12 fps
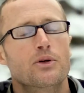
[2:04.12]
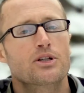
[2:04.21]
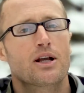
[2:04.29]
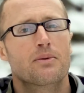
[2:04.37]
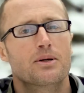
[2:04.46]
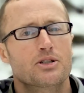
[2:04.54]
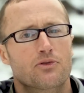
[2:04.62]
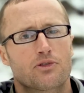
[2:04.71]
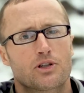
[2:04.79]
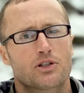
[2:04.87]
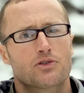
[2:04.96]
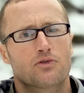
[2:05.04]
I wish I had a bunch of
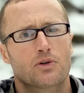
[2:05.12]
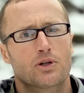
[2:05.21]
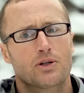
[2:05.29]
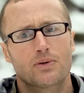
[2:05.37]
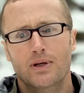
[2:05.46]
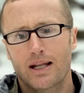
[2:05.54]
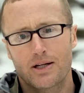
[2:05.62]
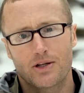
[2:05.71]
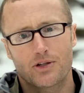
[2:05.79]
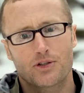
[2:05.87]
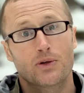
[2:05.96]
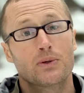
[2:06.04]
footage for you, kind
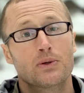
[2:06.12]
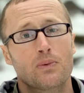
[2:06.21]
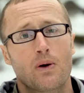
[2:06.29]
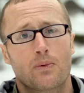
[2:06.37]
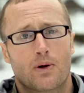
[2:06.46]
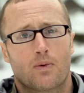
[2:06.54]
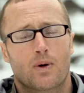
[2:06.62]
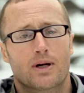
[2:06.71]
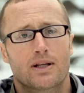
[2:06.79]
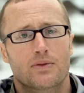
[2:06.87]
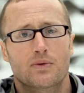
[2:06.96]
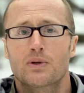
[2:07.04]
of showing you what we were
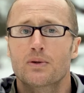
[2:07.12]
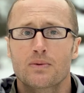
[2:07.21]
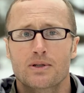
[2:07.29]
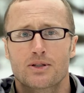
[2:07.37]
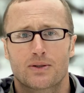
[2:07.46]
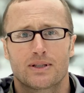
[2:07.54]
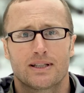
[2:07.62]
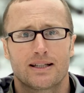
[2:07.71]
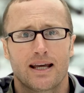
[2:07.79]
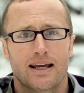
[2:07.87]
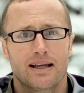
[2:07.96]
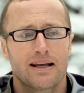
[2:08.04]
working through during the
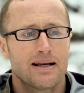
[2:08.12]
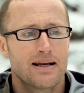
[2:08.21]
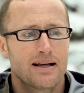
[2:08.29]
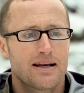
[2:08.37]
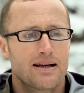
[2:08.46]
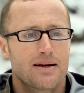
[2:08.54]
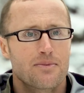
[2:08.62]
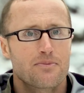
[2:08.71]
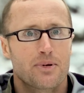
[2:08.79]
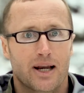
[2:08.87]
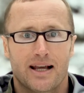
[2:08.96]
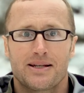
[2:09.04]
day,
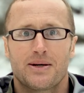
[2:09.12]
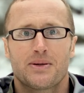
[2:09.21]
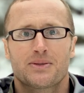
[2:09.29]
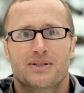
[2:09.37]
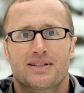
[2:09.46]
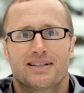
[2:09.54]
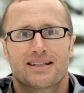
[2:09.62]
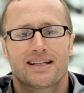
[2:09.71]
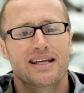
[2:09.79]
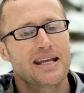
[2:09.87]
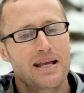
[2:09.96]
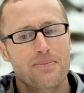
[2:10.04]
but I don't,
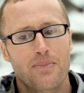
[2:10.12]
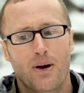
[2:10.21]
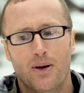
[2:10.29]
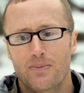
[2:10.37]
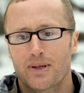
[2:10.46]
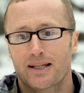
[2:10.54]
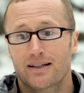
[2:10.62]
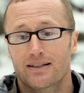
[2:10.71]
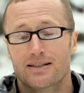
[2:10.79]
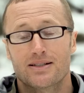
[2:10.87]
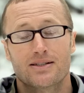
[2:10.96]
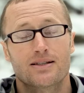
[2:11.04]
in part
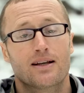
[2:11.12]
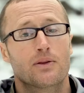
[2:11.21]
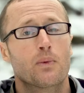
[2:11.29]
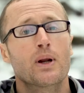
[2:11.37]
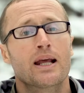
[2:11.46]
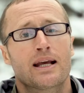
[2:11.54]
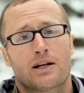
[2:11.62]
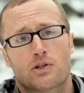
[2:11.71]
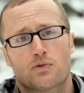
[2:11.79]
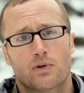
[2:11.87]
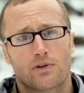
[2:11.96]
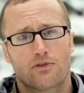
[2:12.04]
because on the one hand, I
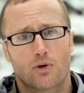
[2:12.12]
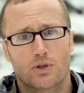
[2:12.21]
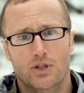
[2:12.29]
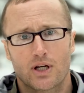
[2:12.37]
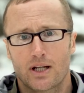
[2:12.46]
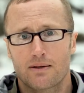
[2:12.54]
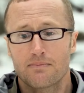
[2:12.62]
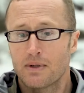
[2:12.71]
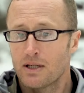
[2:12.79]
was really fortunate.